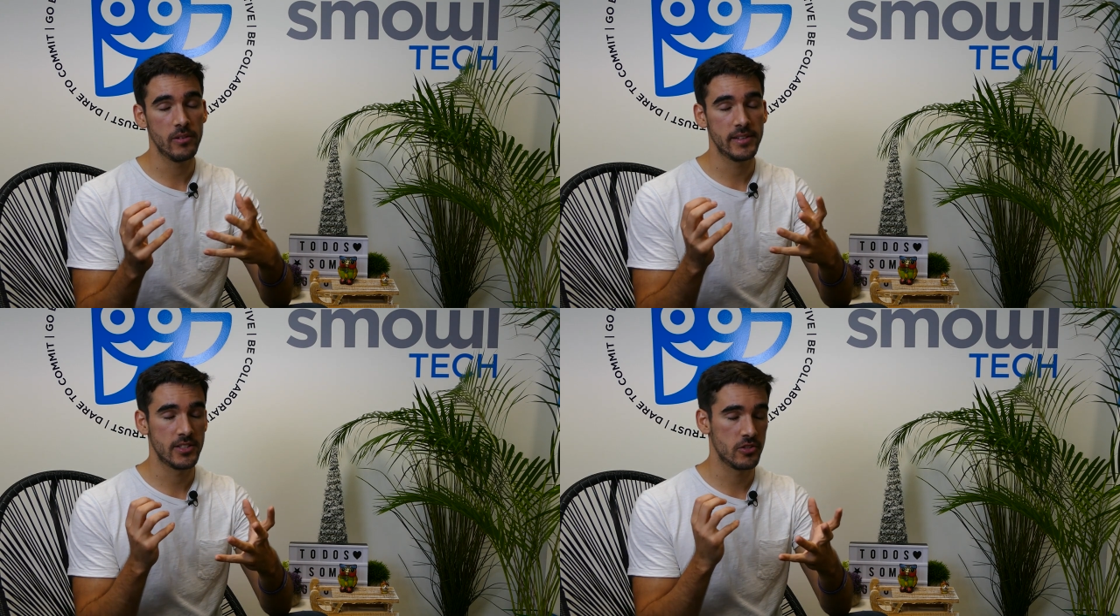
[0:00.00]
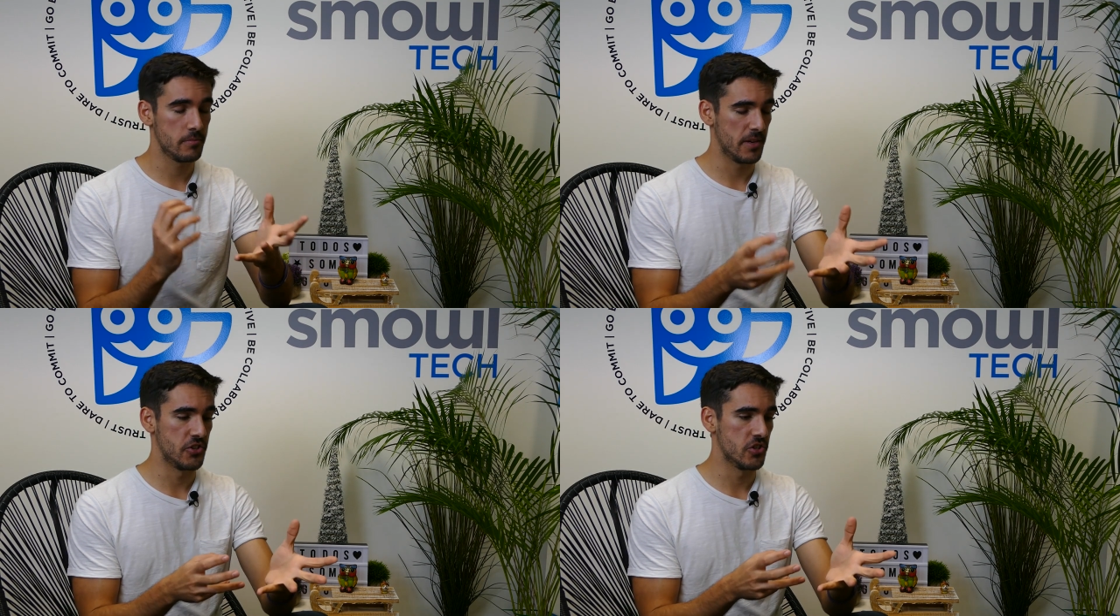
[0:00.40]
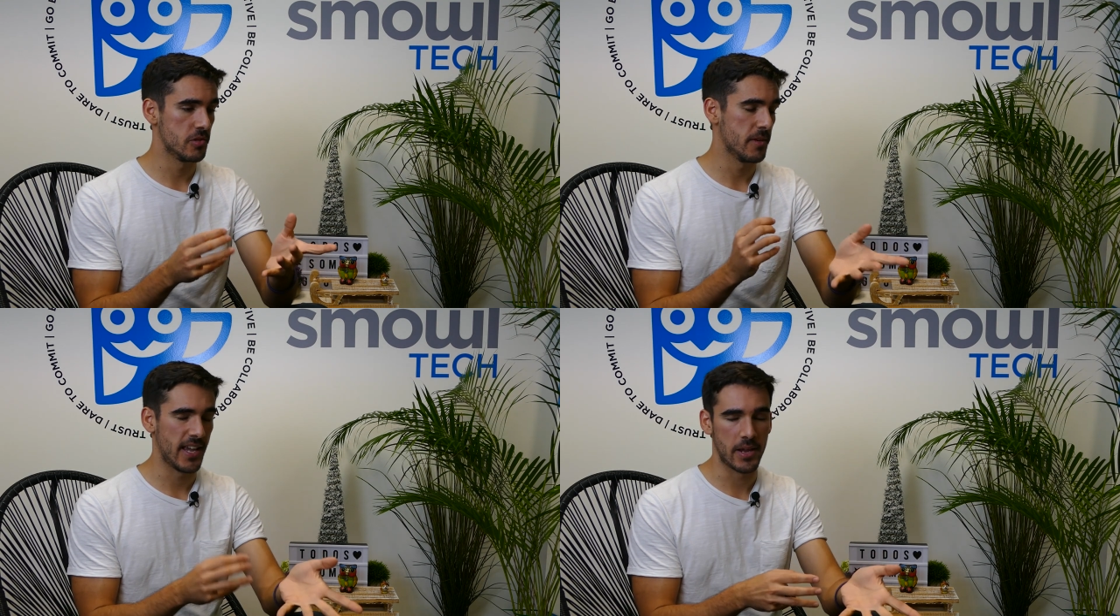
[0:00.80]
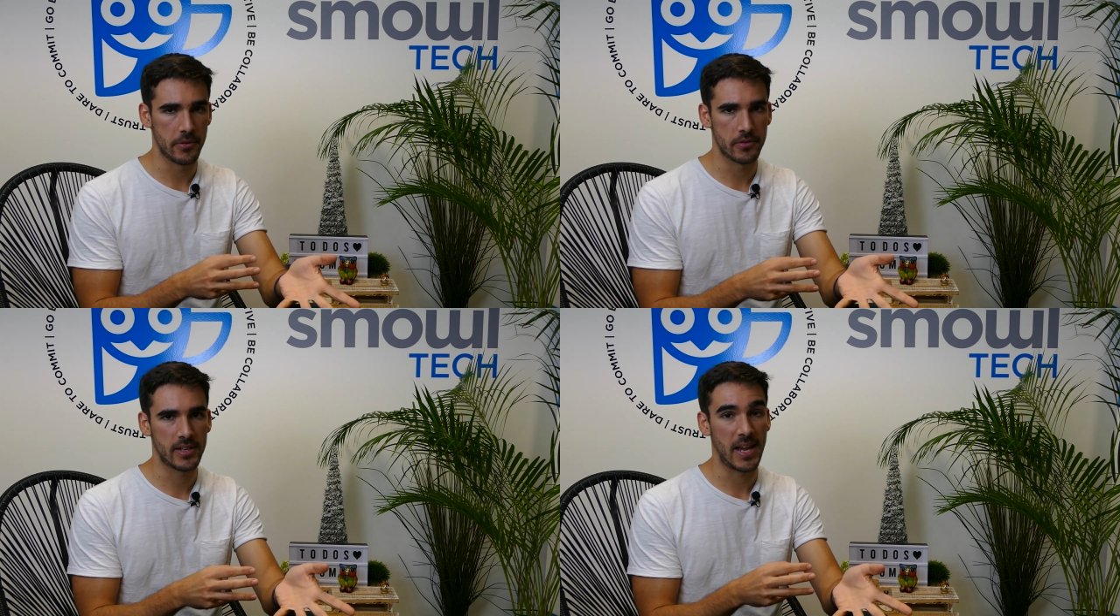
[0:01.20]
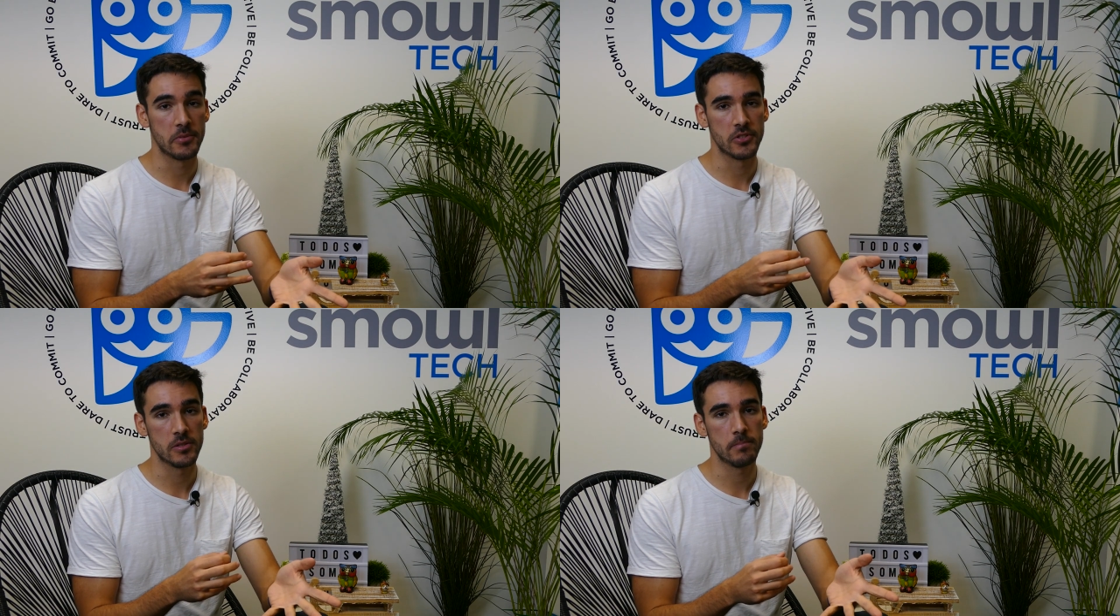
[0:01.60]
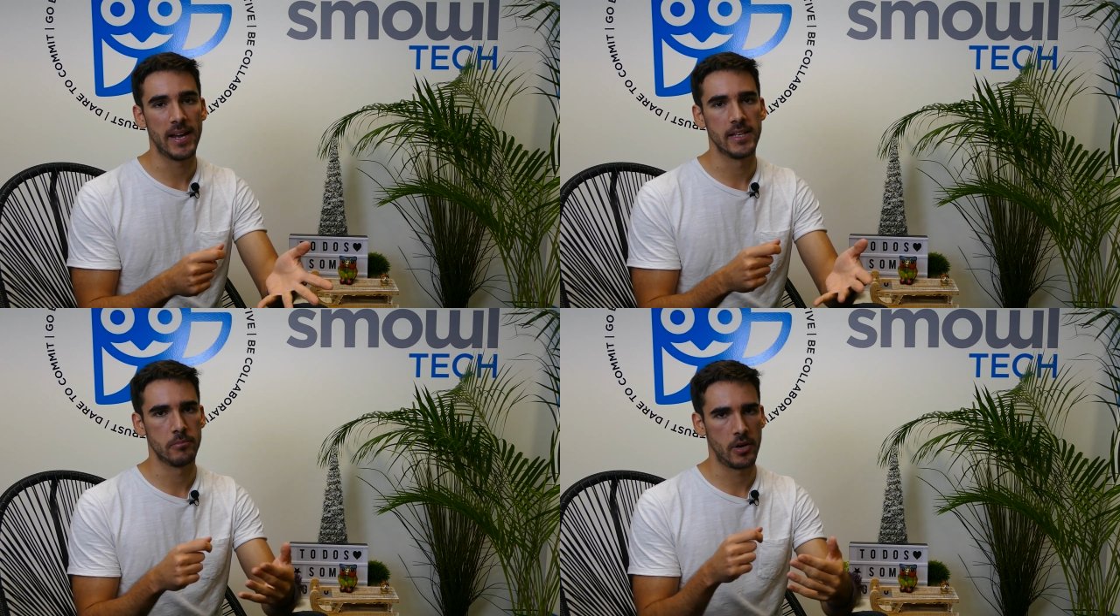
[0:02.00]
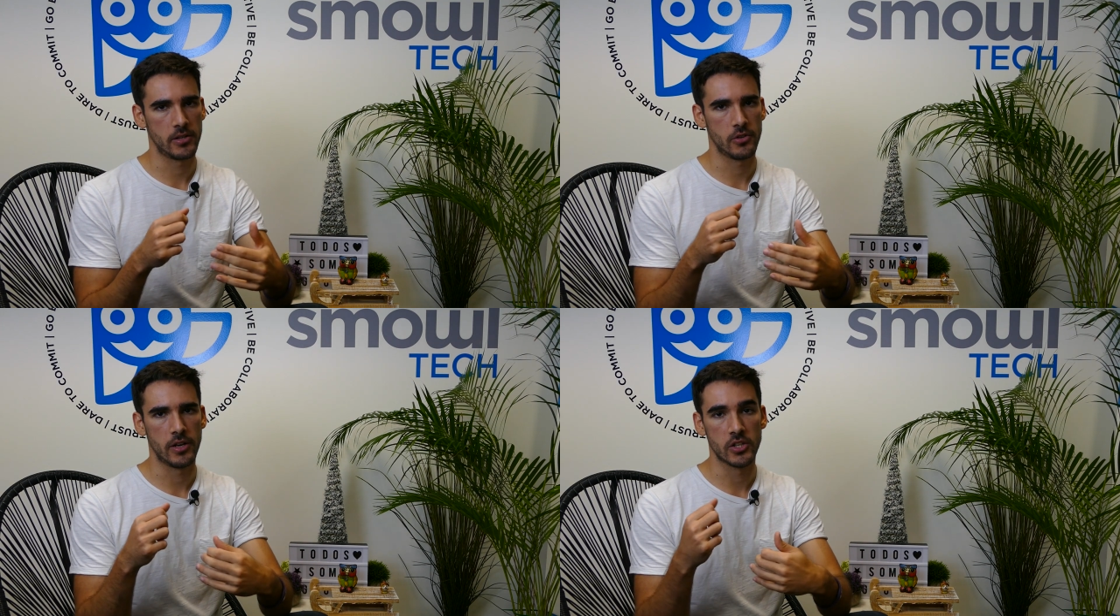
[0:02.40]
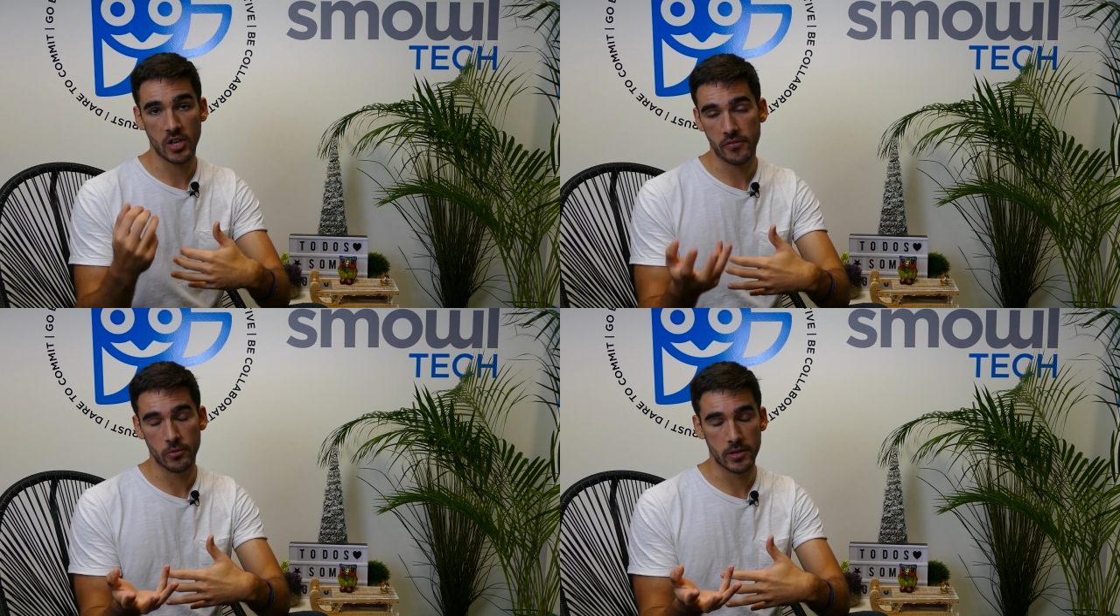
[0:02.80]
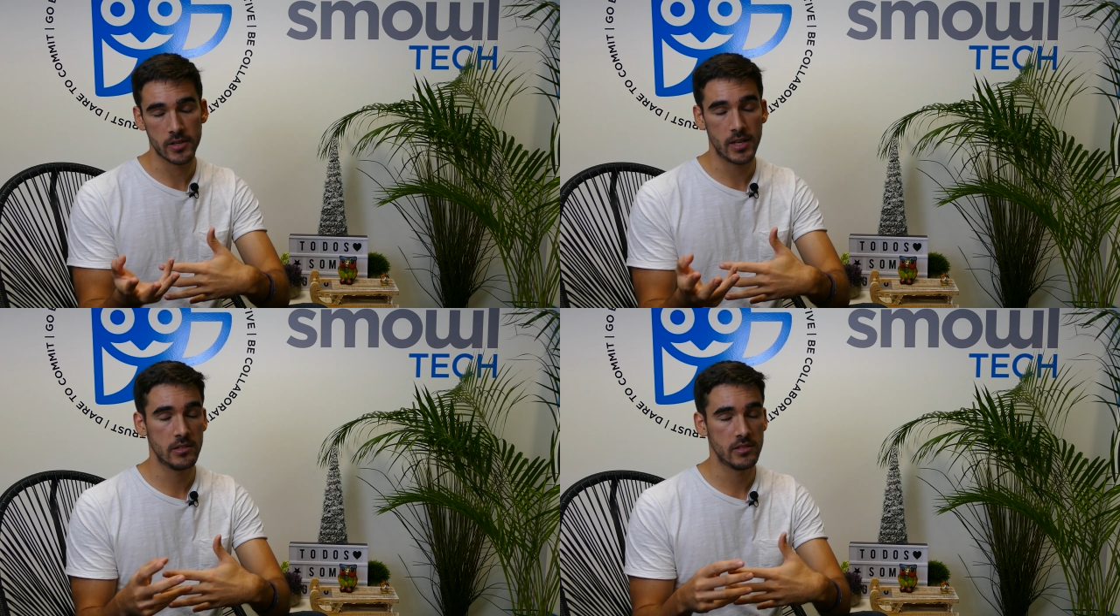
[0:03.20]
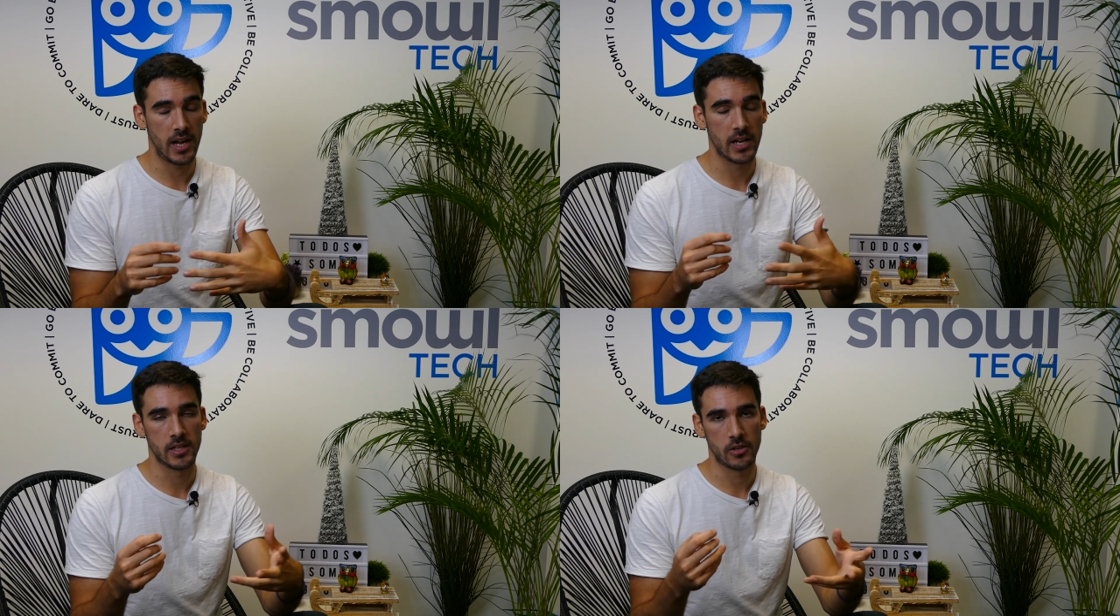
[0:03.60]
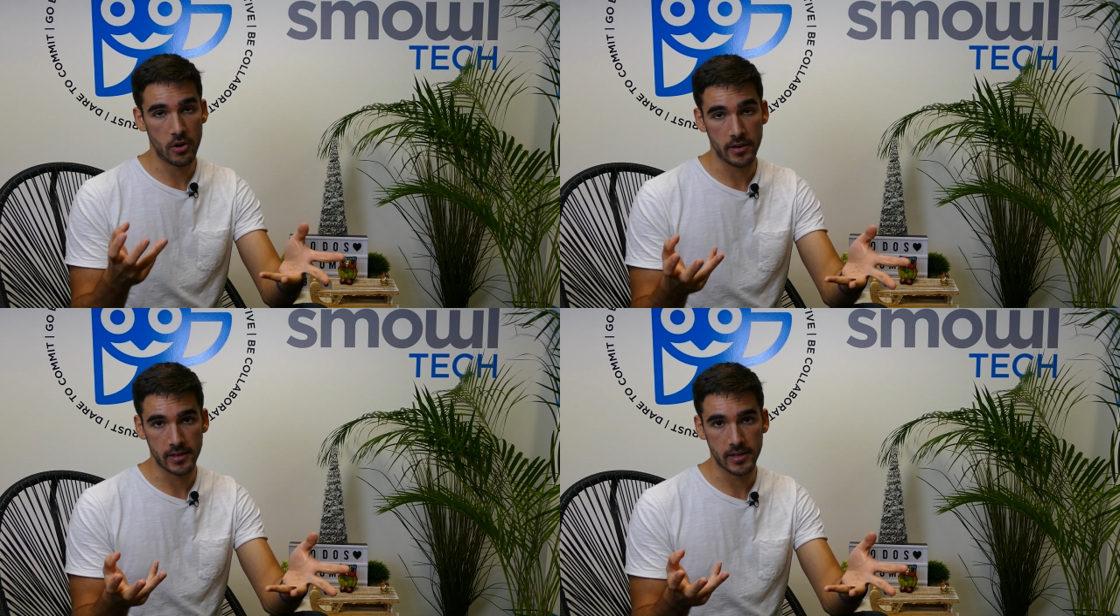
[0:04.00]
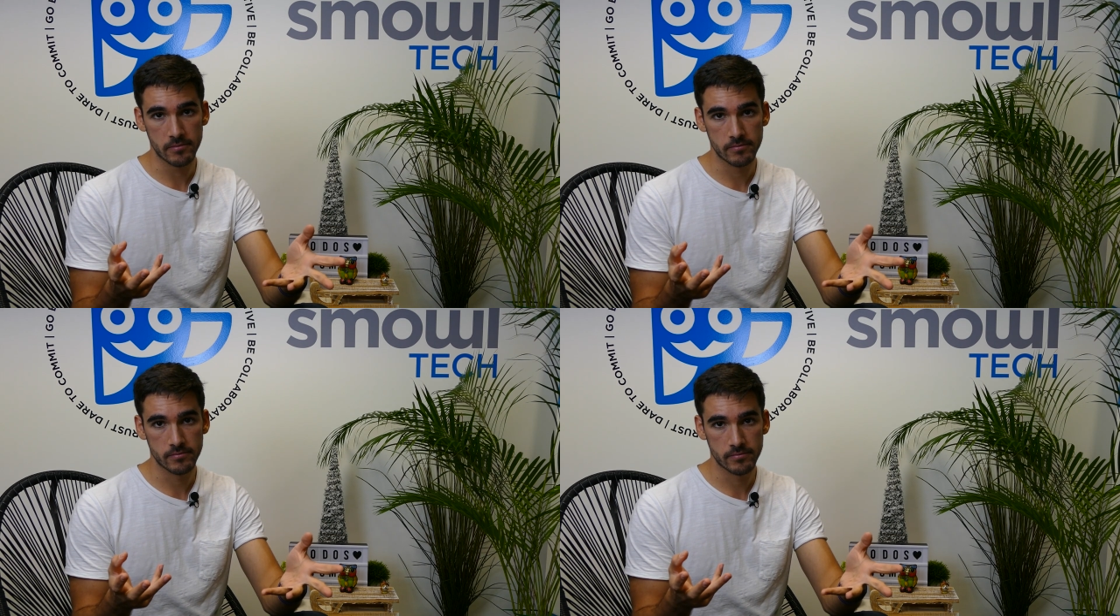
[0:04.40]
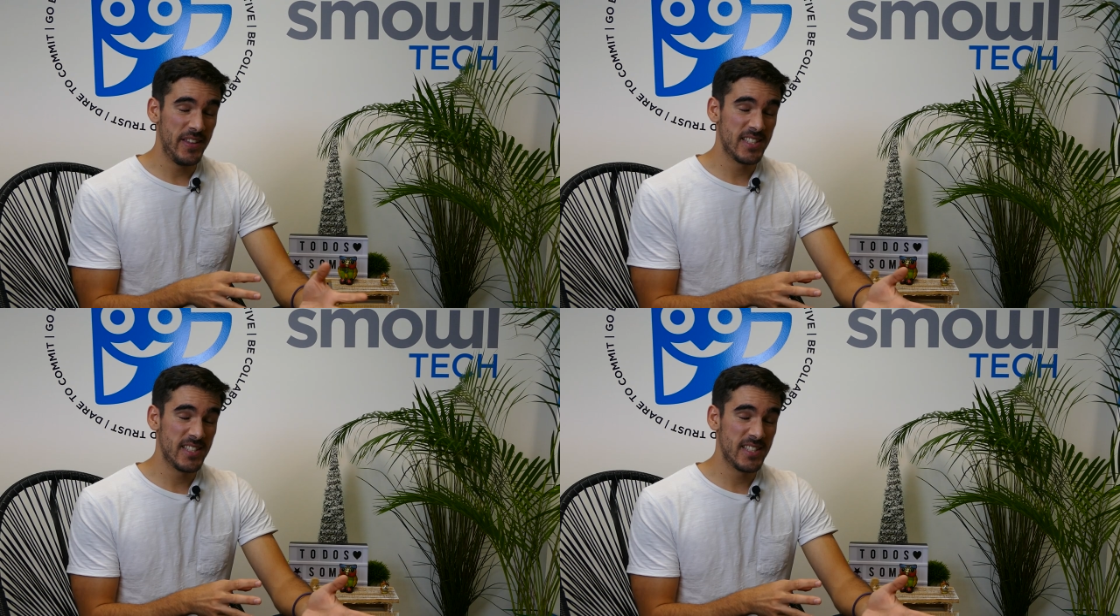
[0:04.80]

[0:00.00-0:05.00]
all the suspicious behavior captured by the proctoring software and act accordingly.